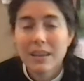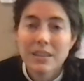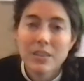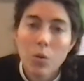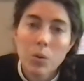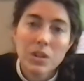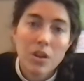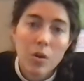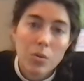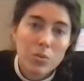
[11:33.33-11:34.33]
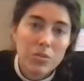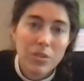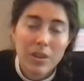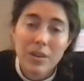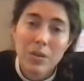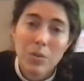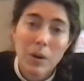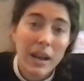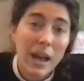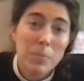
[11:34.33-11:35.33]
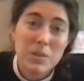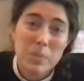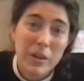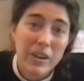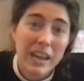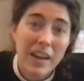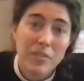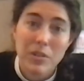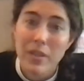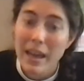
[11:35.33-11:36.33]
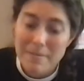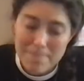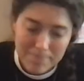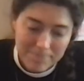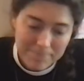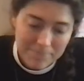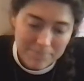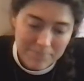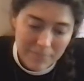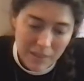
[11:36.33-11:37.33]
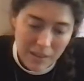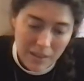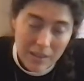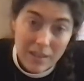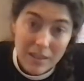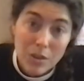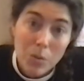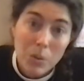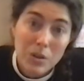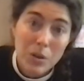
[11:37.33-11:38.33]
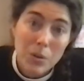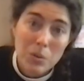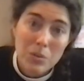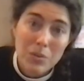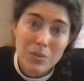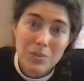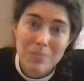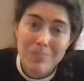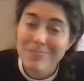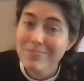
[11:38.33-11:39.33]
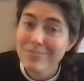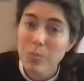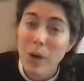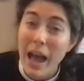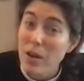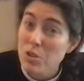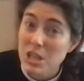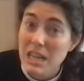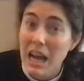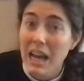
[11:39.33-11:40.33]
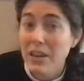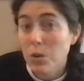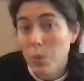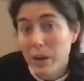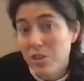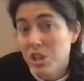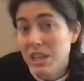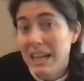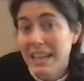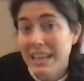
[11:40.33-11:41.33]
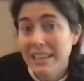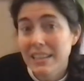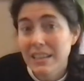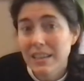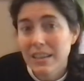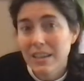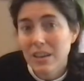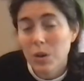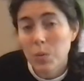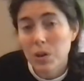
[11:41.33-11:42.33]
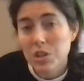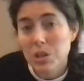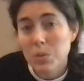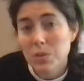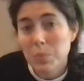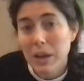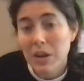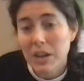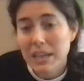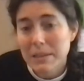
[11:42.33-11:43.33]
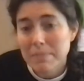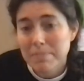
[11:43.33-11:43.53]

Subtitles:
No one knows what happened to Mary after that. No one knows how she died or where she died or where she was buried.